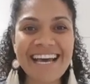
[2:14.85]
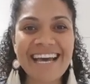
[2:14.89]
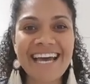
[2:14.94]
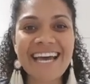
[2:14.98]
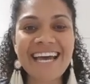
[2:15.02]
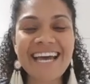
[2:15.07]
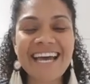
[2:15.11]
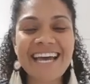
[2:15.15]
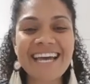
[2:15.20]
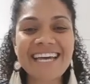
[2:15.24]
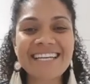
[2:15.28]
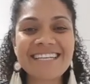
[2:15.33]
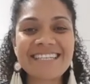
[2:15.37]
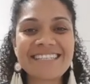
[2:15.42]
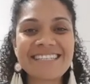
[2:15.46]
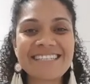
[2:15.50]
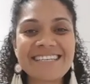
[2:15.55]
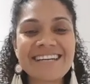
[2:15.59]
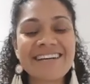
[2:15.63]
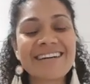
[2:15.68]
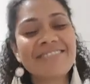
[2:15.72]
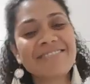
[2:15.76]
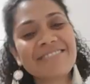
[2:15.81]
And
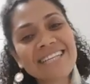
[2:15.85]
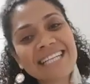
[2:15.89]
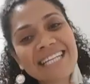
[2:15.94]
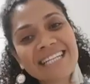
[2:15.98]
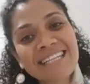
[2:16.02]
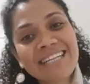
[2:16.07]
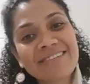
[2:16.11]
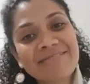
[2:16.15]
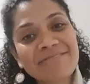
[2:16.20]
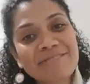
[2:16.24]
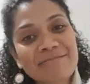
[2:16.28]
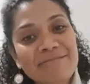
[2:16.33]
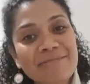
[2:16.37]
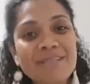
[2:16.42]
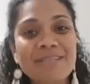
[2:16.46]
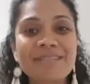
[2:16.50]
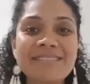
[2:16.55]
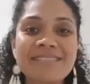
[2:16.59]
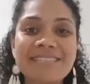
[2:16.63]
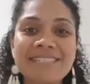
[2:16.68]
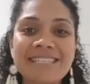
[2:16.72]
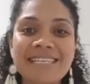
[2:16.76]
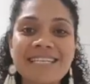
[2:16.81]
I really love it
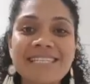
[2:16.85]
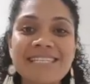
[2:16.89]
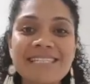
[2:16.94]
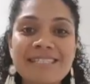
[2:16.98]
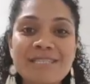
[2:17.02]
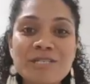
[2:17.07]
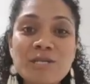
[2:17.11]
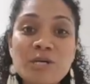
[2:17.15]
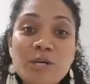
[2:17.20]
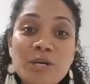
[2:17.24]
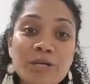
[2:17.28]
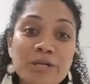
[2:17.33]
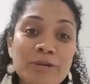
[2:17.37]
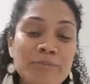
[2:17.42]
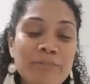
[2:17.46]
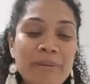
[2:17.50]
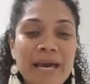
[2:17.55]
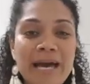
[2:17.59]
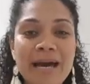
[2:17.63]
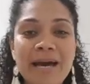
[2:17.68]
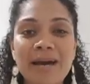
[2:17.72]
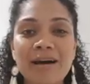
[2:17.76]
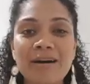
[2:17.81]
because it's not
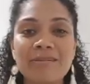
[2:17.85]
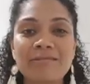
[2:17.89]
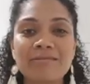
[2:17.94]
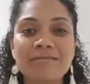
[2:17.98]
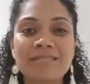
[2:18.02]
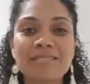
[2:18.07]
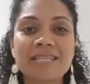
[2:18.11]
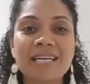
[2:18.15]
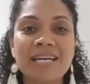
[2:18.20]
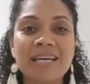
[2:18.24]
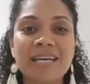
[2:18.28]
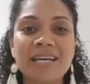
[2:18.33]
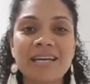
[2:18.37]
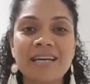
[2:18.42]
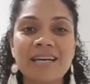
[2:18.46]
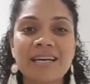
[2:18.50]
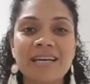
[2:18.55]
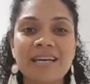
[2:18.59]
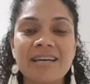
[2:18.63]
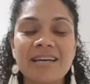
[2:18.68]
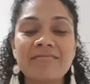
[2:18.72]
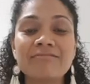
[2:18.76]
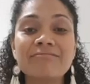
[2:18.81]
about
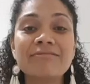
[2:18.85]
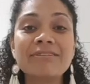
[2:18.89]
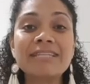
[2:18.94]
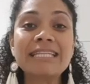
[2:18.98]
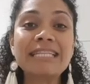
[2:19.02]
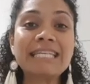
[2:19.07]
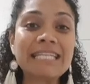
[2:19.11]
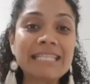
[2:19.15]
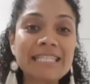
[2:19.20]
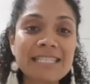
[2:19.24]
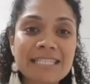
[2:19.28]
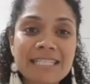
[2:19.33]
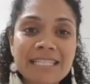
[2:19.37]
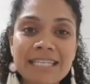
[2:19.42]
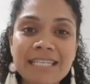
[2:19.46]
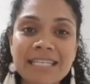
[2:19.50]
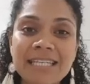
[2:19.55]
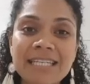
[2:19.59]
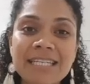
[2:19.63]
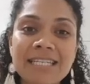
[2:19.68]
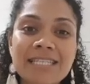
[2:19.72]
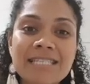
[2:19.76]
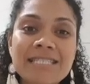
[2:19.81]

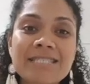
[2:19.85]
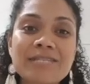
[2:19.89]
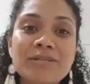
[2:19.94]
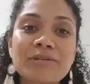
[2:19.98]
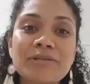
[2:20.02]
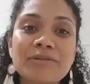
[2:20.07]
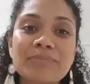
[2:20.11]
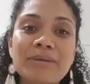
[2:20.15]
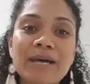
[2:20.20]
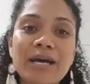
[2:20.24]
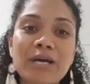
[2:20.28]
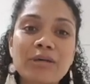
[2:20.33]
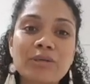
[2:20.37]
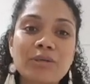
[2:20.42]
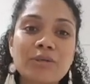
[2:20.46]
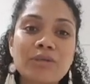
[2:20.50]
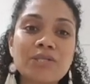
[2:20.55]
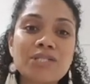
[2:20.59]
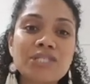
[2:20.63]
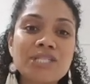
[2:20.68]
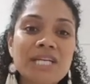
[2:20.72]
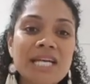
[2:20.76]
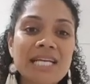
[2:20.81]
religion, it's not about your
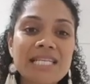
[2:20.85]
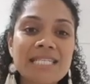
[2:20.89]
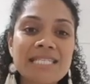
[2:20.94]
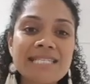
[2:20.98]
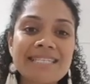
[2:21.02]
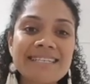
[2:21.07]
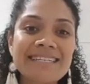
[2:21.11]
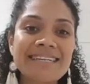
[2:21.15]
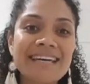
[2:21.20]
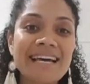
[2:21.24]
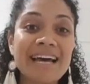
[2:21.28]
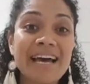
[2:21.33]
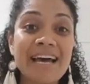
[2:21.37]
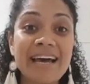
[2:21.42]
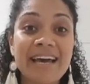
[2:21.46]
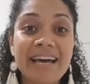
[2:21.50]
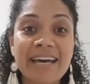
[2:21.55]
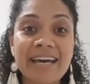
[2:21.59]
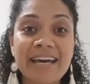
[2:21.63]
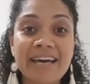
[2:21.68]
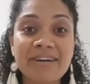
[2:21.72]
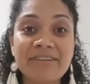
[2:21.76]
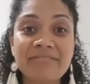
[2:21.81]
gender,
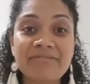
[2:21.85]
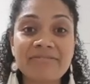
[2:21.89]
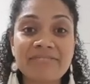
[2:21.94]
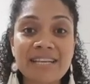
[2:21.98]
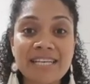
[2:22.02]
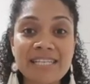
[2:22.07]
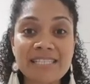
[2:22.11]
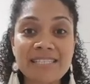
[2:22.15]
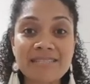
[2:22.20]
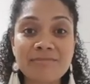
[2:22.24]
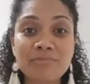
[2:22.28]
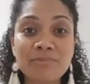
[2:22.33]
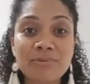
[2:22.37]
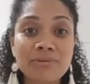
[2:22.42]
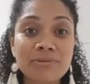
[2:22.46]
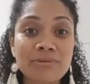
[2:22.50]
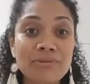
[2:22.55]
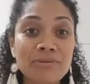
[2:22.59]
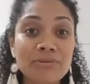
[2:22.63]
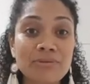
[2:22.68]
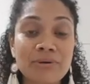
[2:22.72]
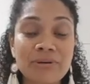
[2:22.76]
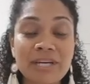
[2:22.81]
how
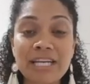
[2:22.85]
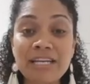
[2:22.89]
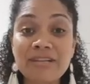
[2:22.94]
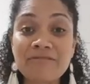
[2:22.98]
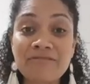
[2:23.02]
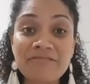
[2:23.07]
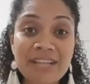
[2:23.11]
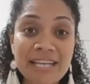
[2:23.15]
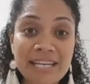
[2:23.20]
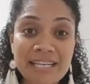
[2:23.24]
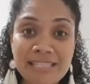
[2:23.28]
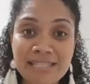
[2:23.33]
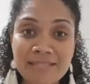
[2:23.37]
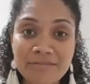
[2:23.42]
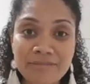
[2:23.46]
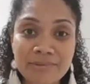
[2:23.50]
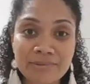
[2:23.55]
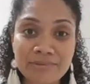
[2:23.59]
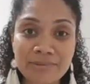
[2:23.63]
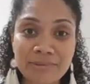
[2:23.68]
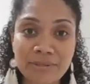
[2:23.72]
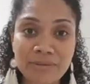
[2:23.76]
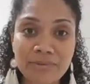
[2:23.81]
flexible or
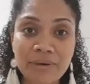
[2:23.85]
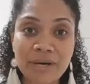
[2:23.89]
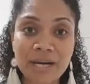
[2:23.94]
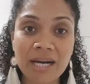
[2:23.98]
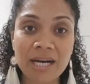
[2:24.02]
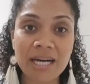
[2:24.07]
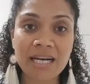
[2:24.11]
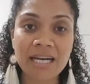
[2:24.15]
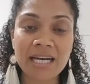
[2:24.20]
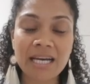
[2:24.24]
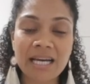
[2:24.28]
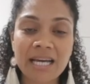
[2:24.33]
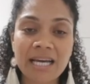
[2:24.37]
inflexible you are.